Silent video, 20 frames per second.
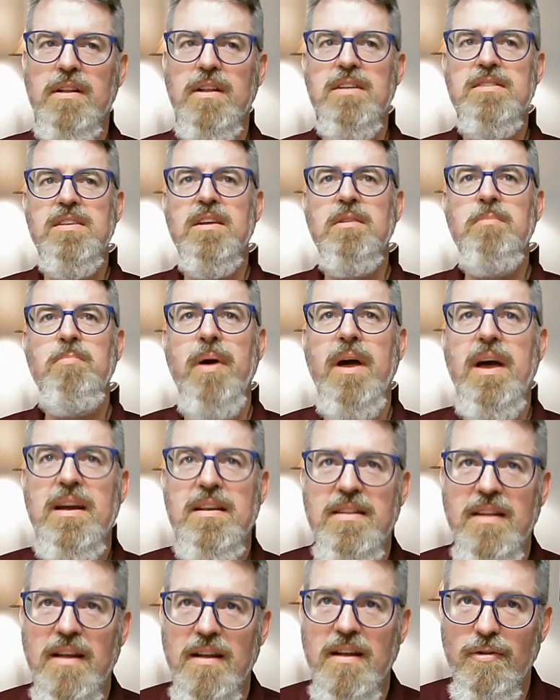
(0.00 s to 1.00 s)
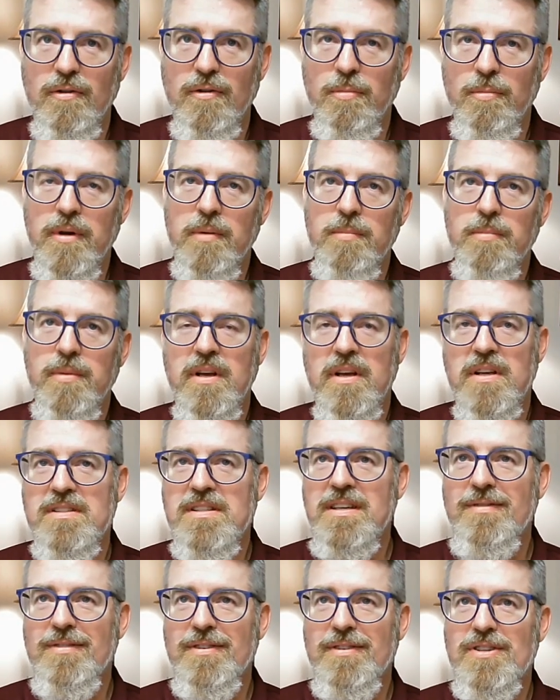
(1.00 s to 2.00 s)
let's unpack that a little bit because
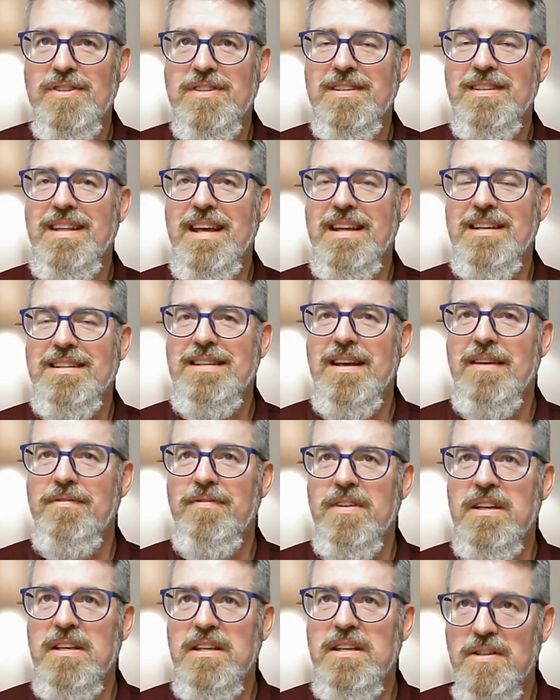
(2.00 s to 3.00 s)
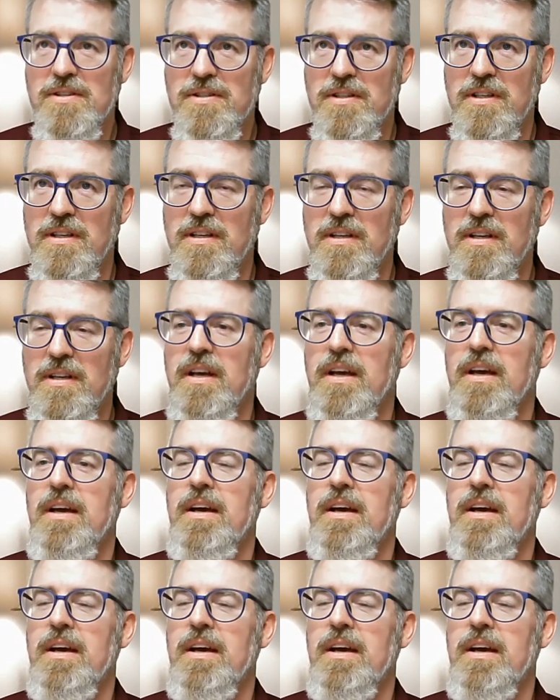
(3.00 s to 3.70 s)
even just in that definition,